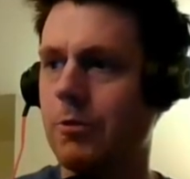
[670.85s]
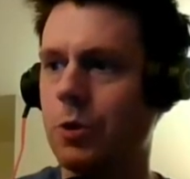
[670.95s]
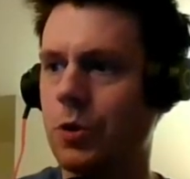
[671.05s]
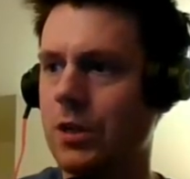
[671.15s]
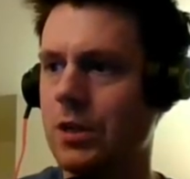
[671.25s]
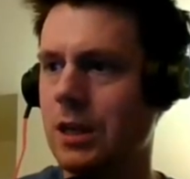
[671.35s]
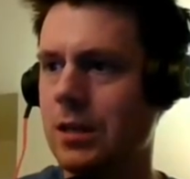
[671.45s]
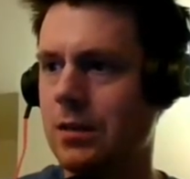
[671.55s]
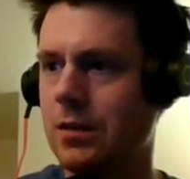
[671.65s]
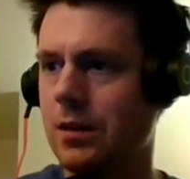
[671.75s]
were trying to
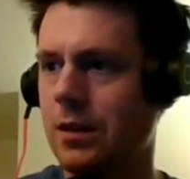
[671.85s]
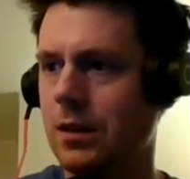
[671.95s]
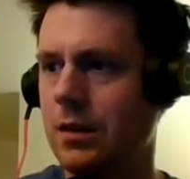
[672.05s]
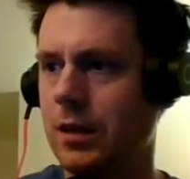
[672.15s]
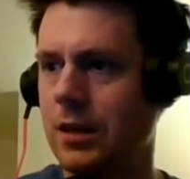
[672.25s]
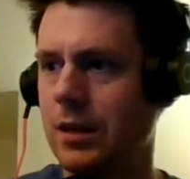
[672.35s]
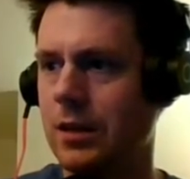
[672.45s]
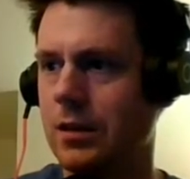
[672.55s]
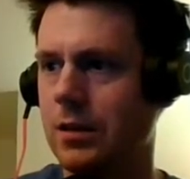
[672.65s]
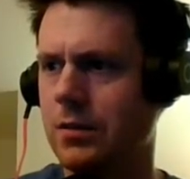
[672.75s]
get like
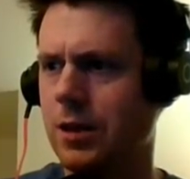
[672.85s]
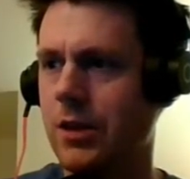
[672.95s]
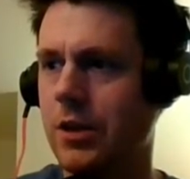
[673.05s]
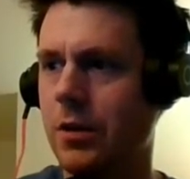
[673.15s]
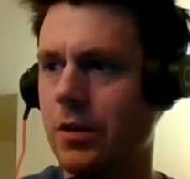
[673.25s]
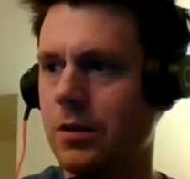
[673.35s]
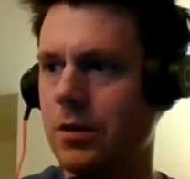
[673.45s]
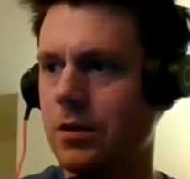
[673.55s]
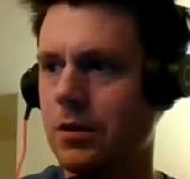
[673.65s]
another...